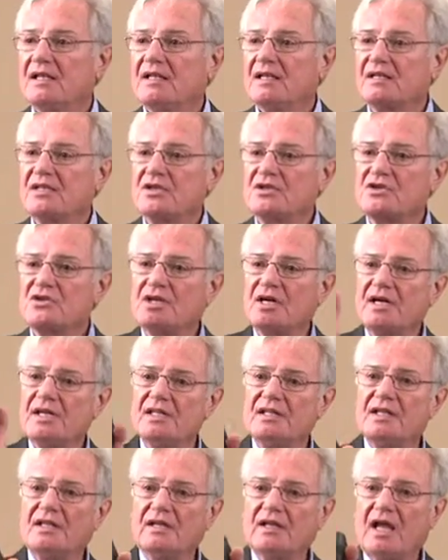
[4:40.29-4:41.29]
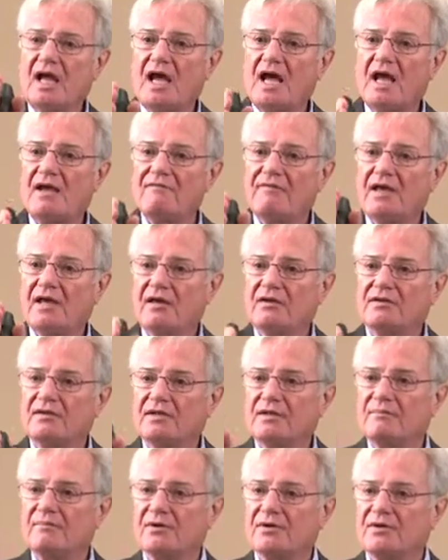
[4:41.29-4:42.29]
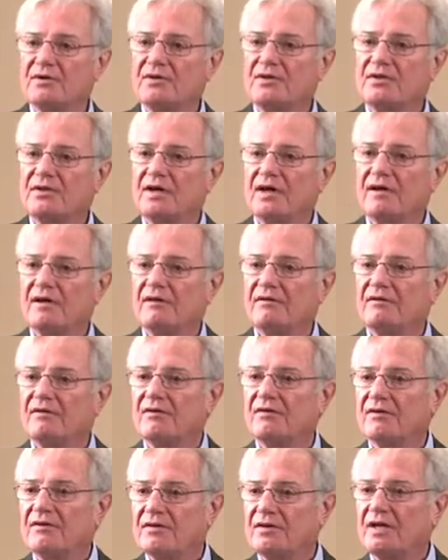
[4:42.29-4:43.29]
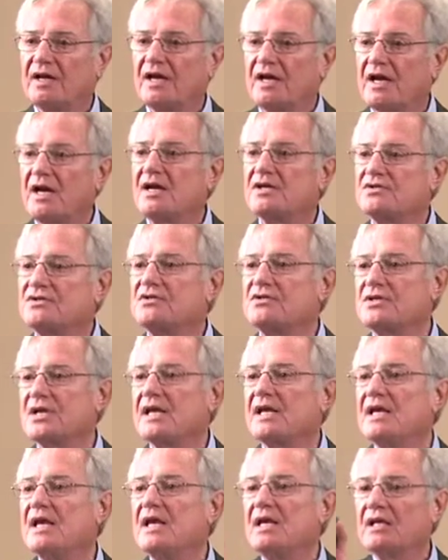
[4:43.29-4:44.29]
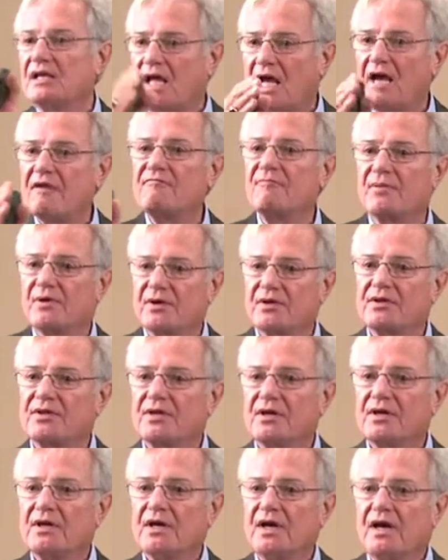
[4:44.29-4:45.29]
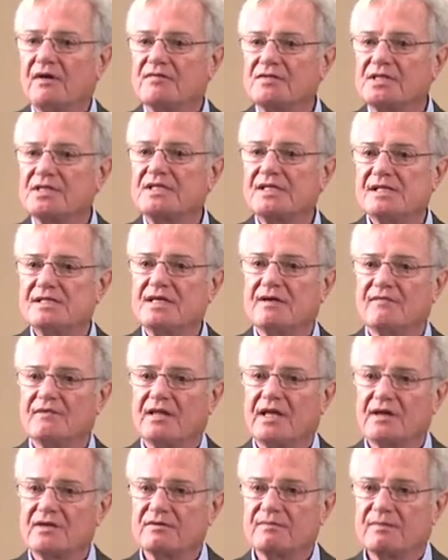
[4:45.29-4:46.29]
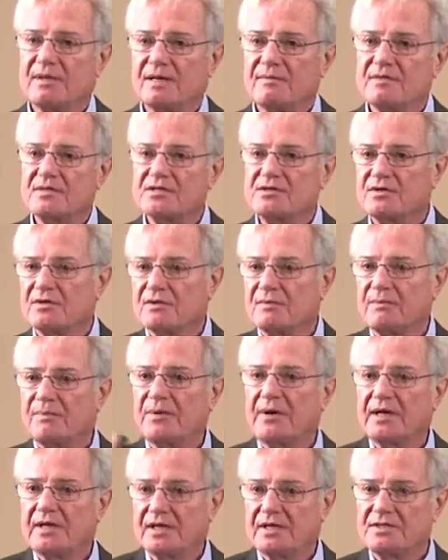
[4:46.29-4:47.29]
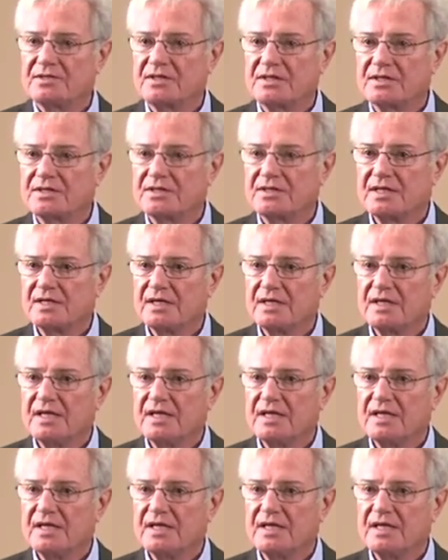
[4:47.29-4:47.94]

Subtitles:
That they studied the live healthy birth, or I should say live birth of 67,000 babies, so the pregnancies.